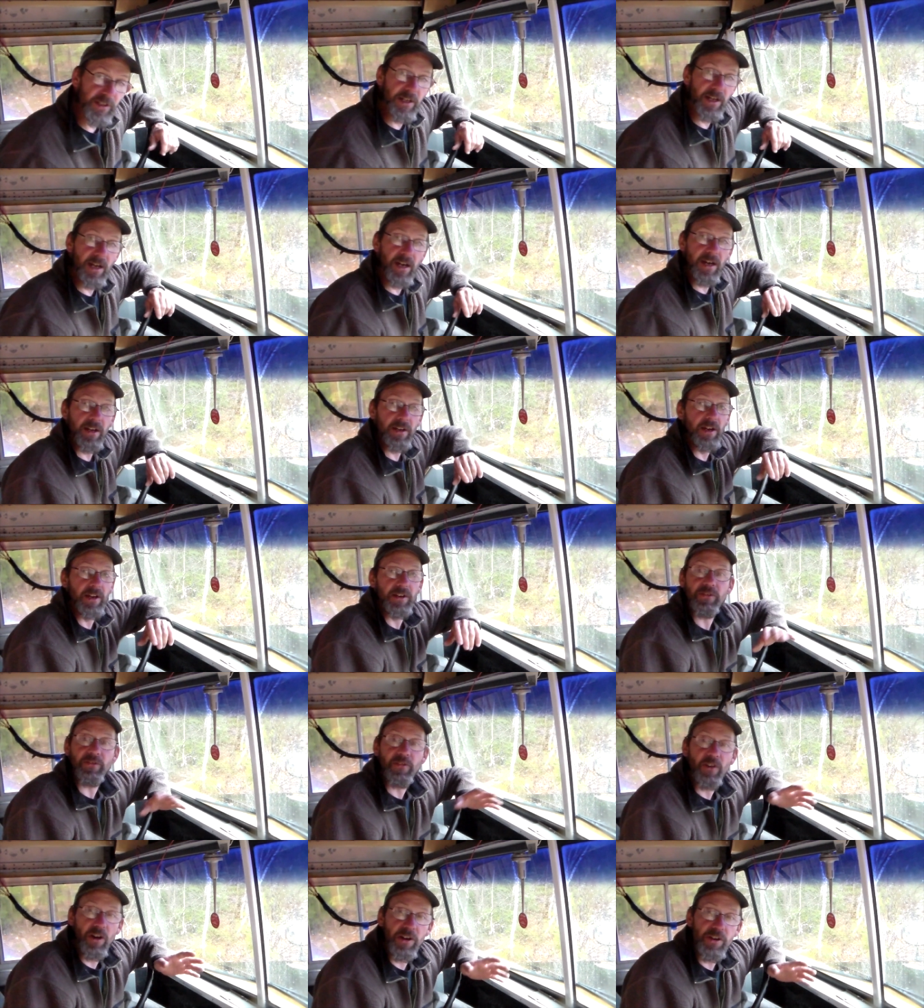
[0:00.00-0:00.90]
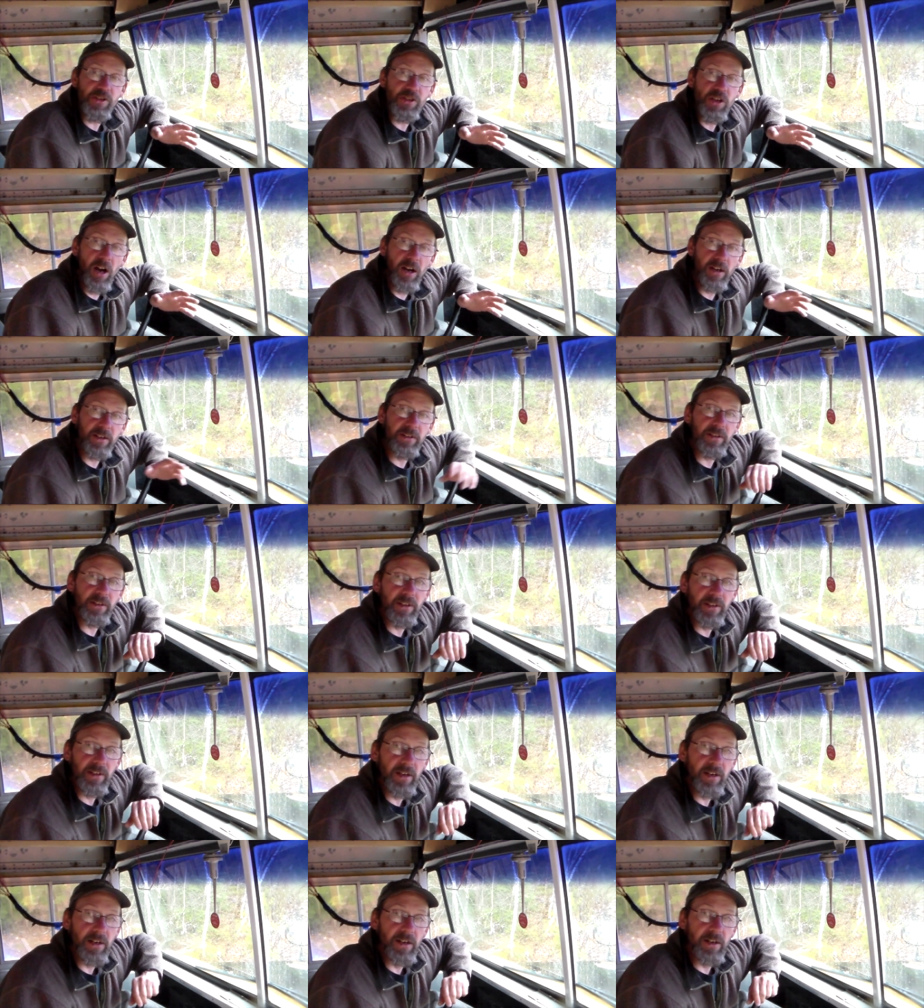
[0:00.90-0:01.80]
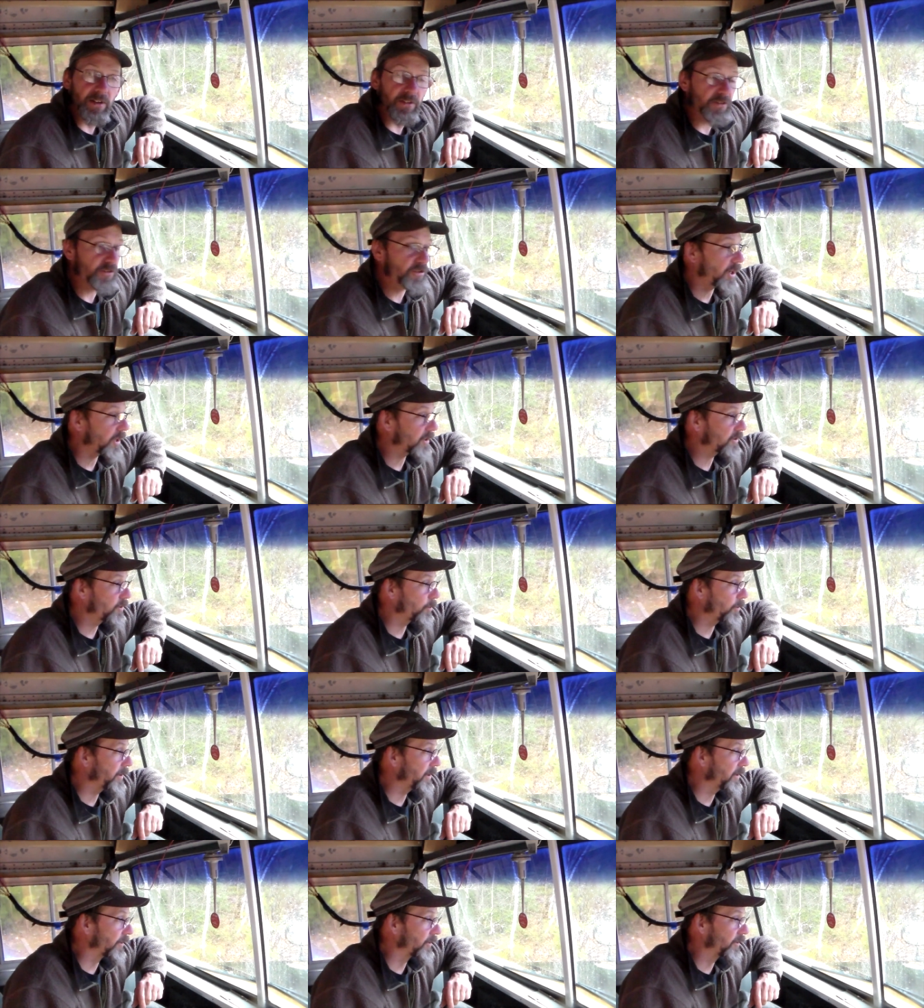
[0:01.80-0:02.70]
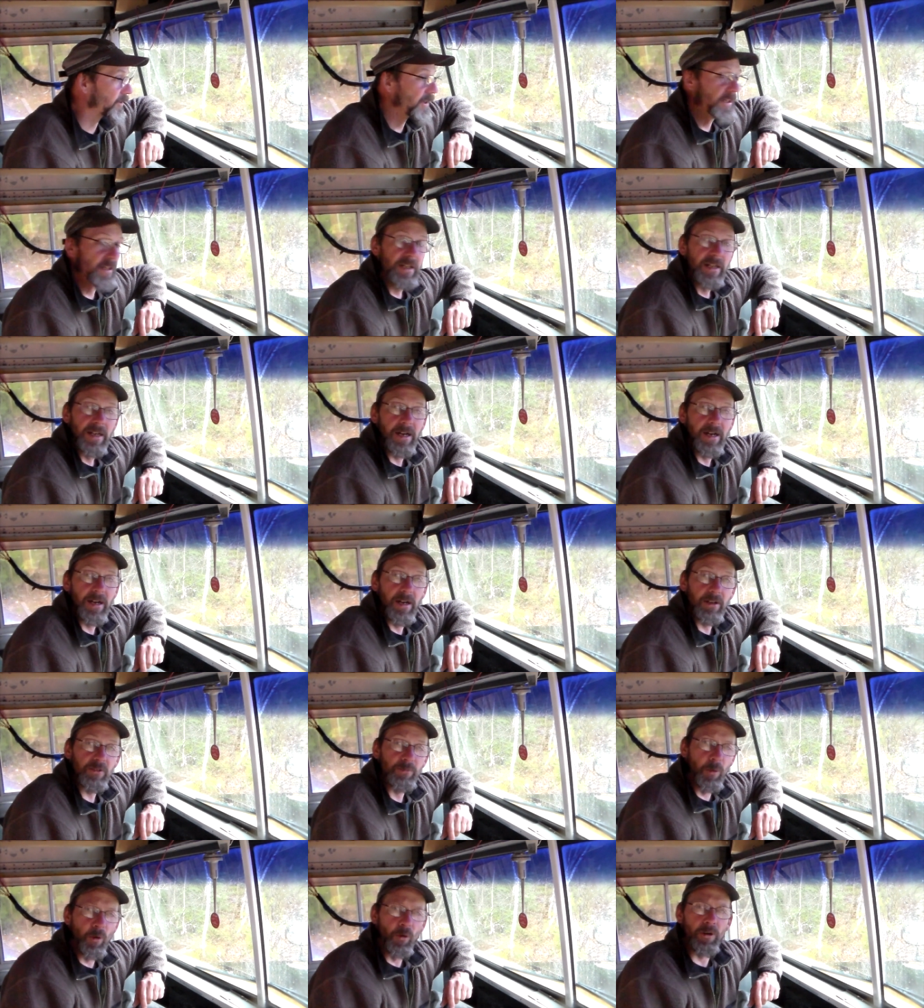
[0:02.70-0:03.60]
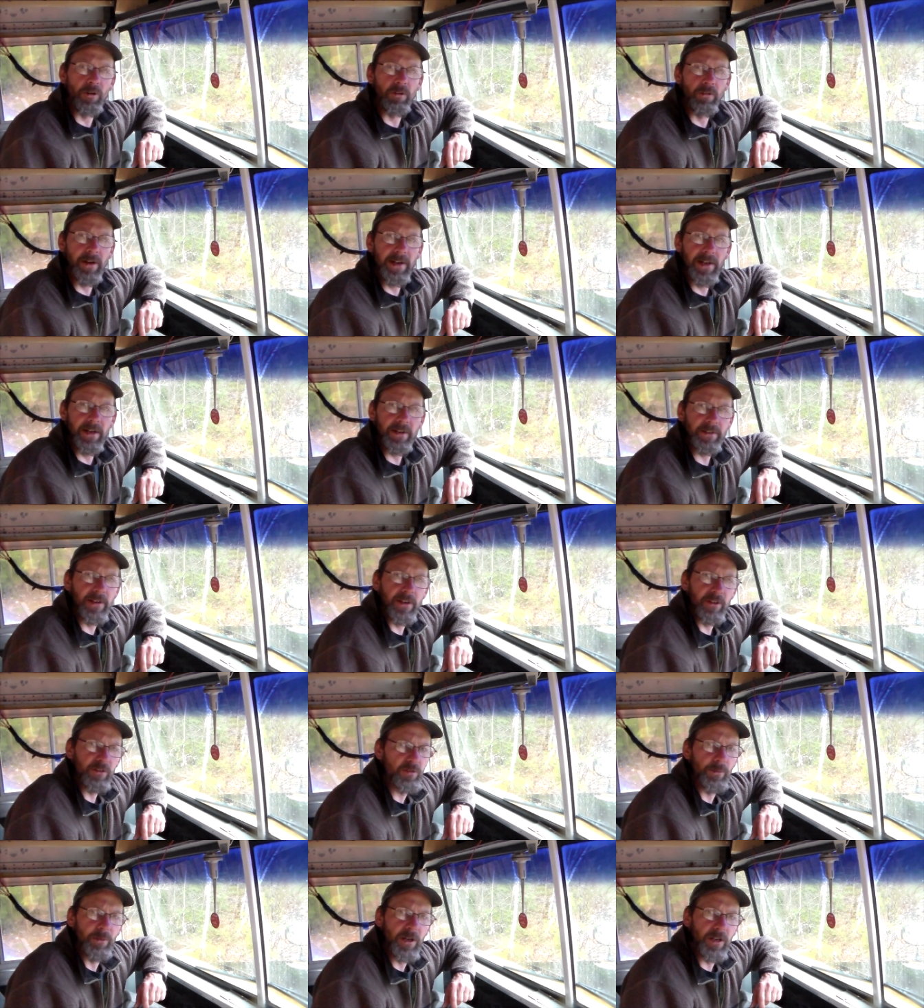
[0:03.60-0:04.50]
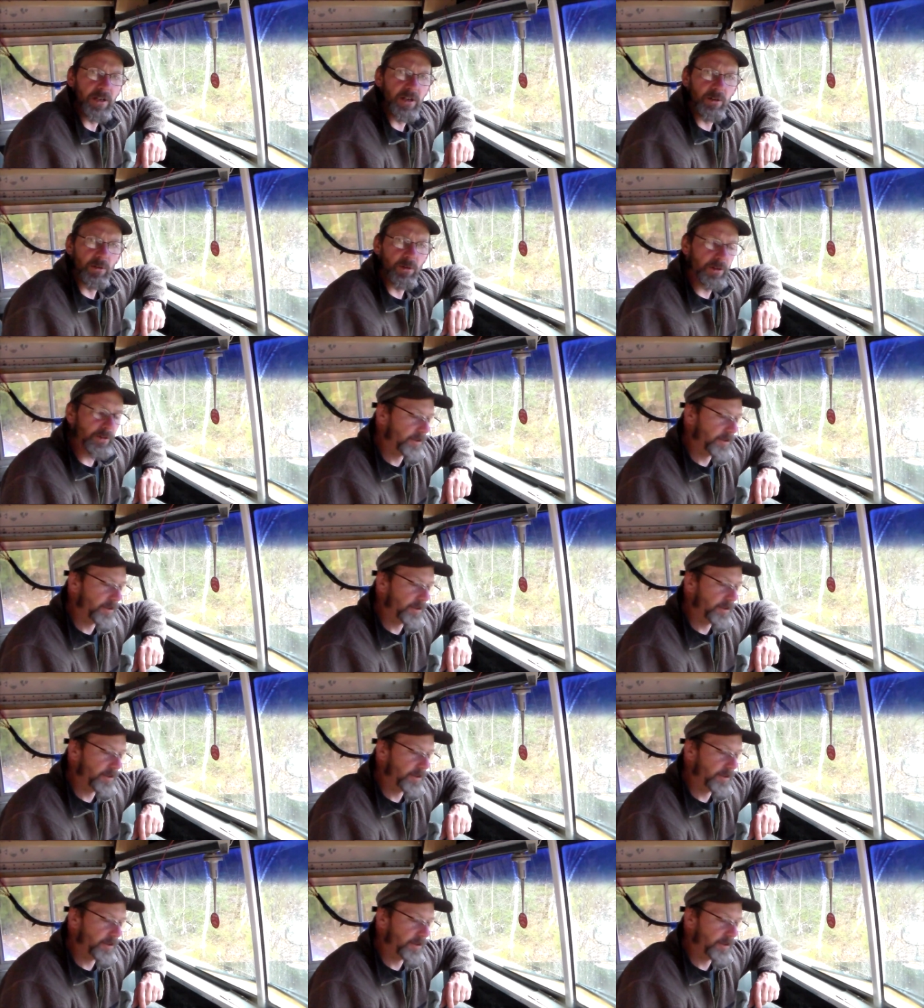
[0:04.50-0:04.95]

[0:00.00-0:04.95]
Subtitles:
thing, I've already chalked the wheels. It's pouring rain out there, so I'm not gonna go